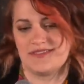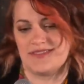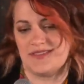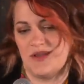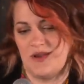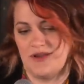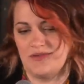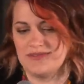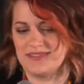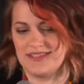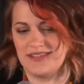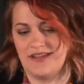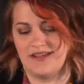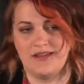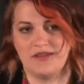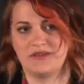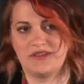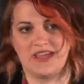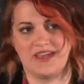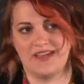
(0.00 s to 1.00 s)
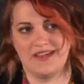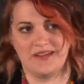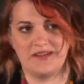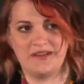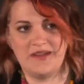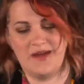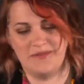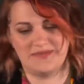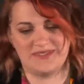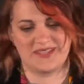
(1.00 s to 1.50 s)
So I was like, okay,
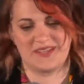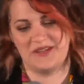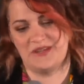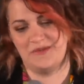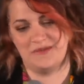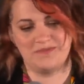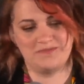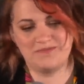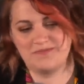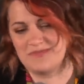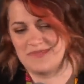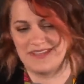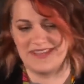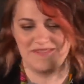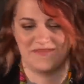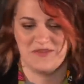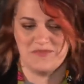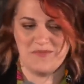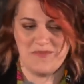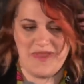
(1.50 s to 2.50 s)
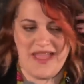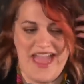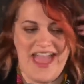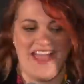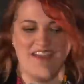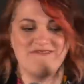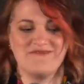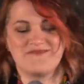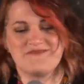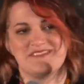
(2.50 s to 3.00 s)
I'm just going to give them
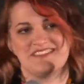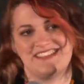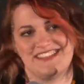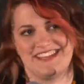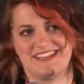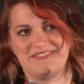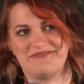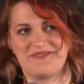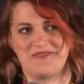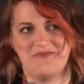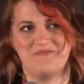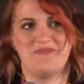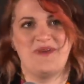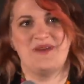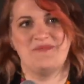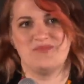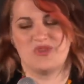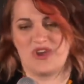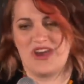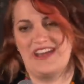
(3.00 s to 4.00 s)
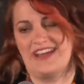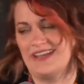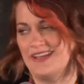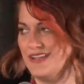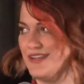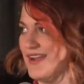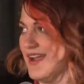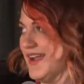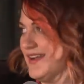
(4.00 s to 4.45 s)
everything from my brain.